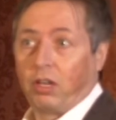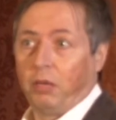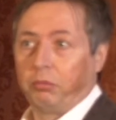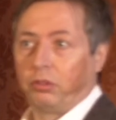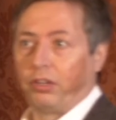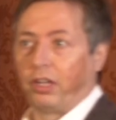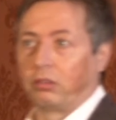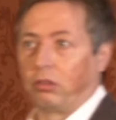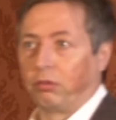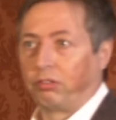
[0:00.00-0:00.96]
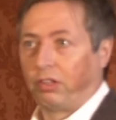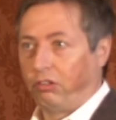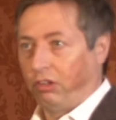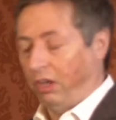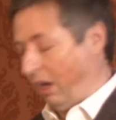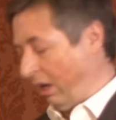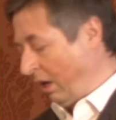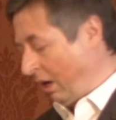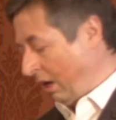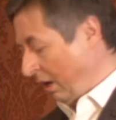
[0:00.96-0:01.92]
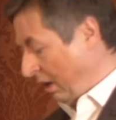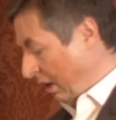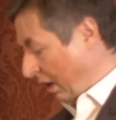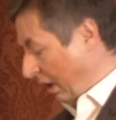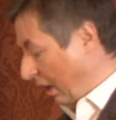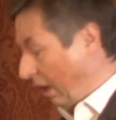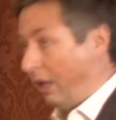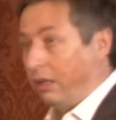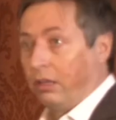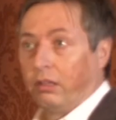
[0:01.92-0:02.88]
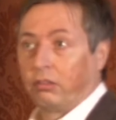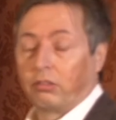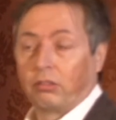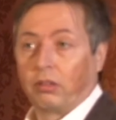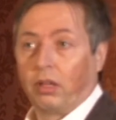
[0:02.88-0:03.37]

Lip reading: I'm the director of CERGE-EI, and it's